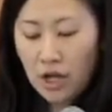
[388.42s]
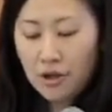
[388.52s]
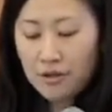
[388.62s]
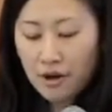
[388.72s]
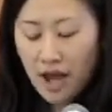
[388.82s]

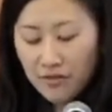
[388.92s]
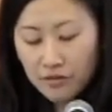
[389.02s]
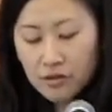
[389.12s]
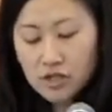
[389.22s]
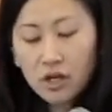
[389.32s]
their
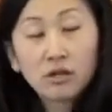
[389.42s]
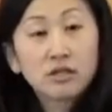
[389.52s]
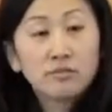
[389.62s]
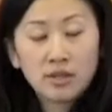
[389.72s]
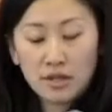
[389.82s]
efforts
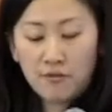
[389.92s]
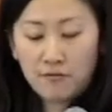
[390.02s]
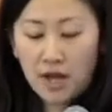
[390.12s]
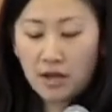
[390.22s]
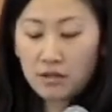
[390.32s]
ultimately
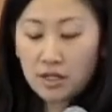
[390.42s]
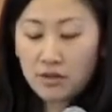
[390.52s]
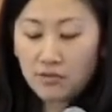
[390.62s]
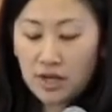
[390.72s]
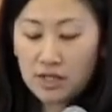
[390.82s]
failed in the
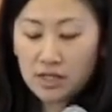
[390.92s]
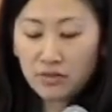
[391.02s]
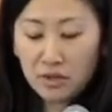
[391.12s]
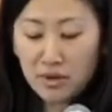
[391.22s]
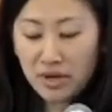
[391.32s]
face of
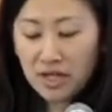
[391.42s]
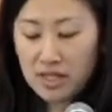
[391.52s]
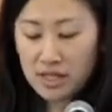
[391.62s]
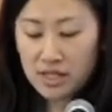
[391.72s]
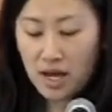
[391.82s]
an American
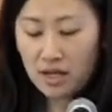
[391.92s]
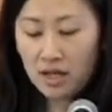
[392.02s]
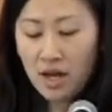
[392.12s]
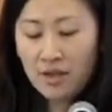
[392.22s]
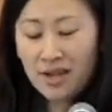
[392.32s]
society
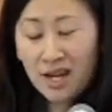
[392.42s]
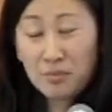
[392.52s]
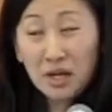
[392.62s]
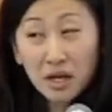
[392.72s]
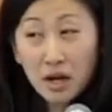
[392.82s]
that had
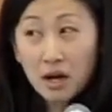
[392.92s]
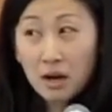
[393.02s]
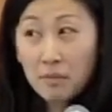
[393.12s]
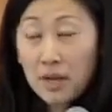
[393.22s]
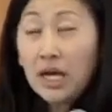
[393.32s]

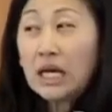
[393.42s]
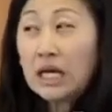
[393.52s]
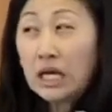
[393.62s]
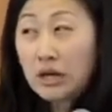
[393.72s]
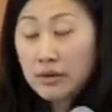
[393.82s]
become
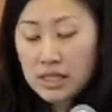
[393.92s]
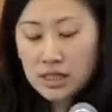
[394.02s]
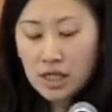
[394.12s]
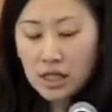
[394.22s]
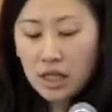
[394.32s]

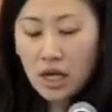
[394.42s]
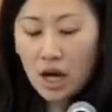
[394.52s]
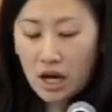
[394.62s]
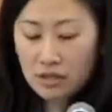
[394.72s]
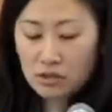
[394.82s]
increasingly
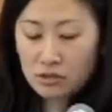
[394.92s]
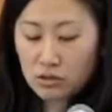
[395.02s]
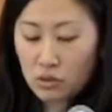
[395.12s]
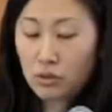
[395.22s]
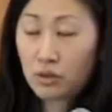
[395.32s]
hostile
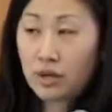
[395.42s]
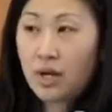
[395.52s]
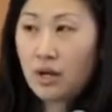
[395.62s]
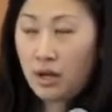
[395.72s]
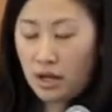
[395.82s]
toward
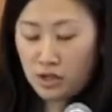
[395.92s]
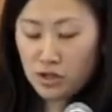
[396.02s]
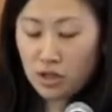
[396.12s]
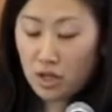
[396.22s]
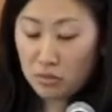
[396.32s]

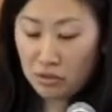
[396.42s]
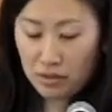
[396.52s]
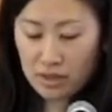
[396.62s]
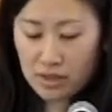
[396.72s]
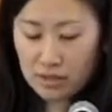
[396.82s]
Asian
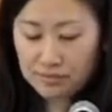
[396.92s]
immigrants.